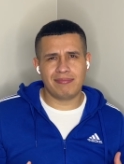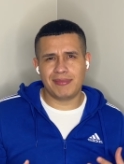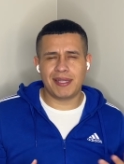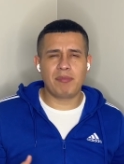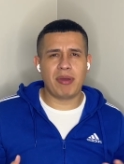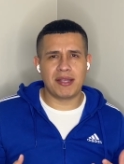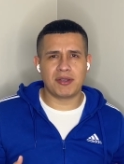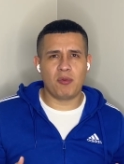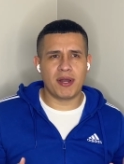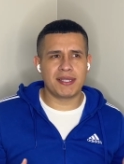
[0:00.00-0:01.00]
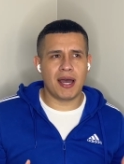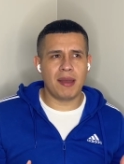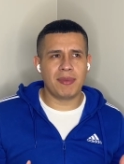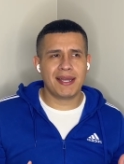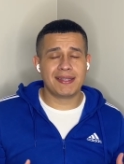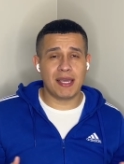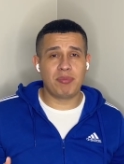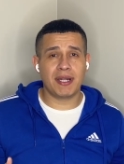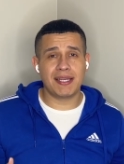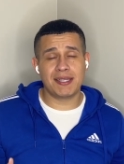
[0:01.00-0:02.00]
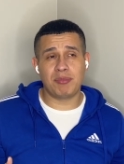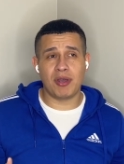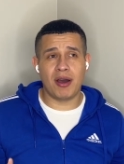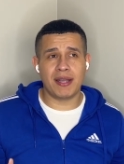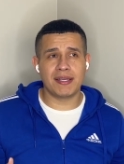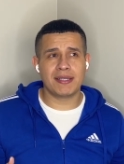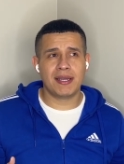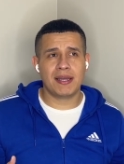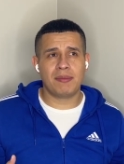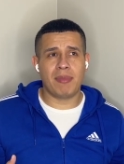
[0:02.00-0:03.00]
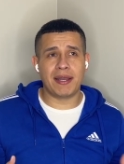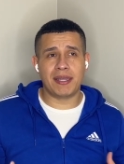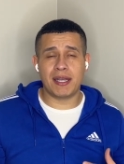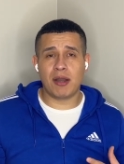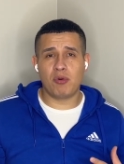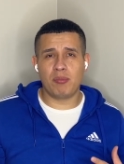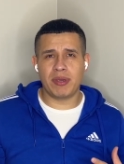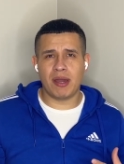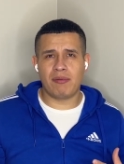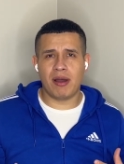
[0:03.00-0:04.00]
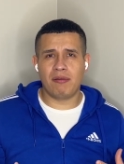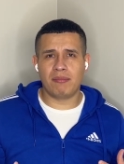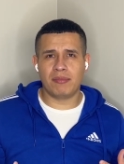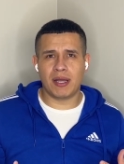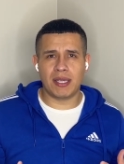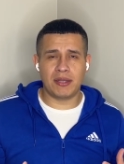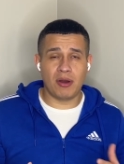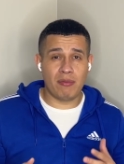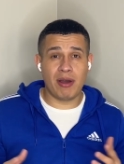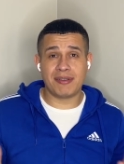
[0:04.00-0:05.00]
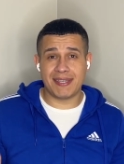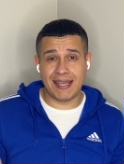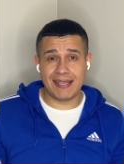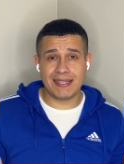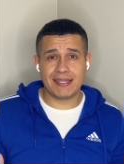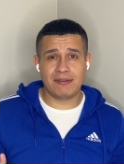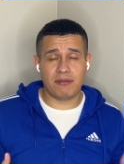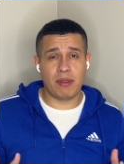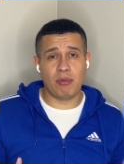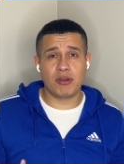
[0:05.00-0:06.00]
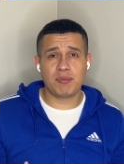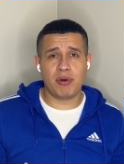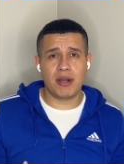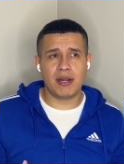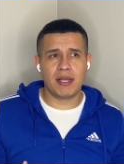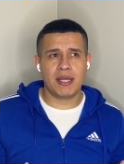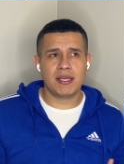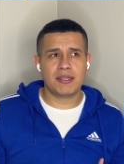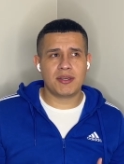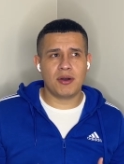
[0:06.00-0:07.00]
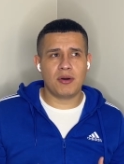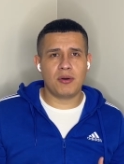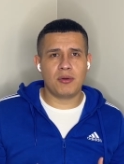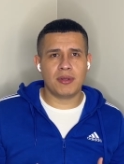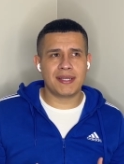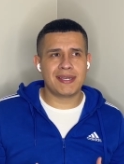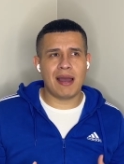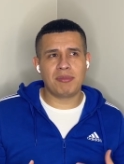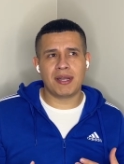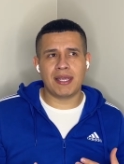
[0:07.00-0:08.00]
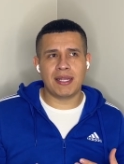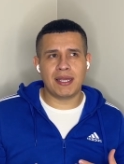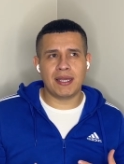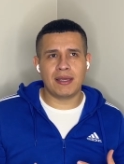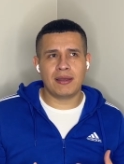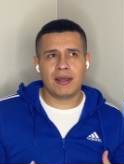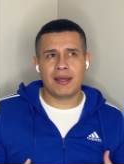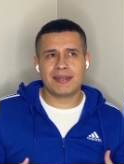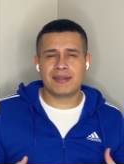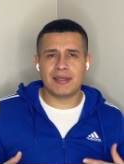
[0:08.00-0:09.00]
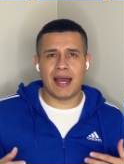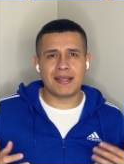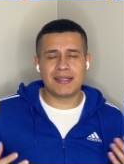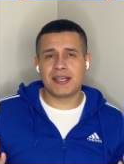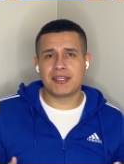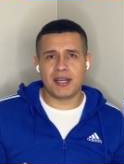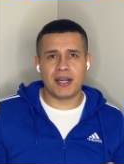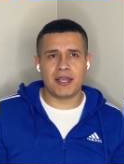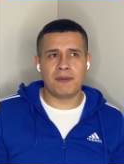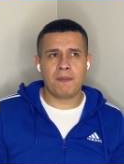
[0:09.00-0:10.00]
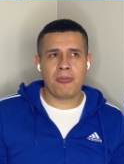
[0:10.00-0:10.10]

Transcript: depends on what time. Typically, to be honest, my dinner will be around, uh, you know, around 6 for the most part. So let's say I'm done eating at 6.30.